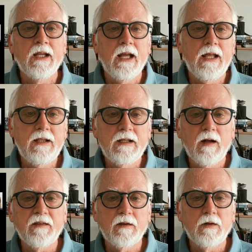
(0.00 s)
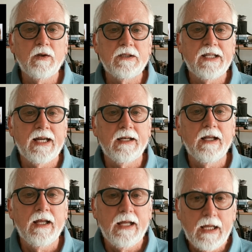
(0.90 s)
And then they also looked at
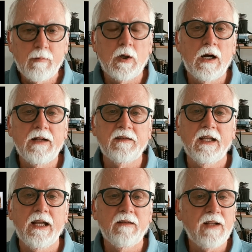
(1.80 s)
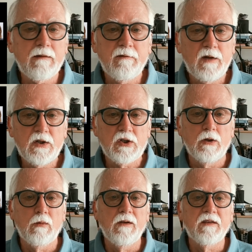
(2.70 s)
MRI scans, not
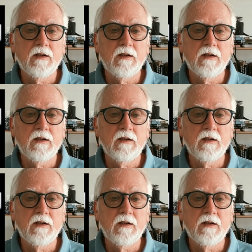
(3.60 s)
functional ones.